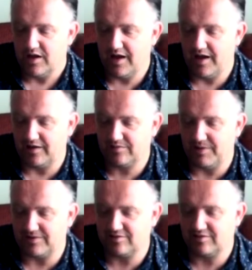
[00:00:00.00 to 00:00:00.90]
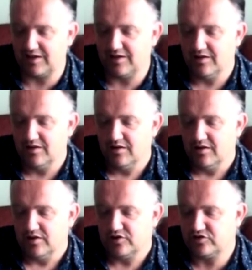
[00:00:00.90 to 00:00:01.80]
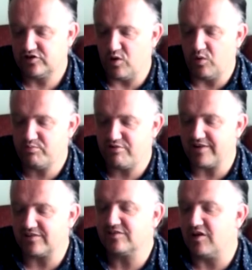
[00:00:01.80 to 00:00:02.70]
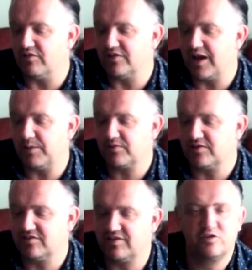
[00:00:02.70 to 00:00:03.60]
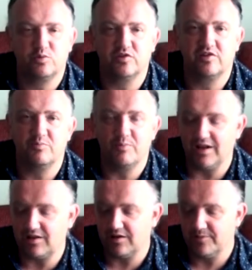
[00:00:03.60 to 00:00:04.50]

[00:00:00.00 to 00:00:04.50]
expect to see show presence of a named constituent in milk,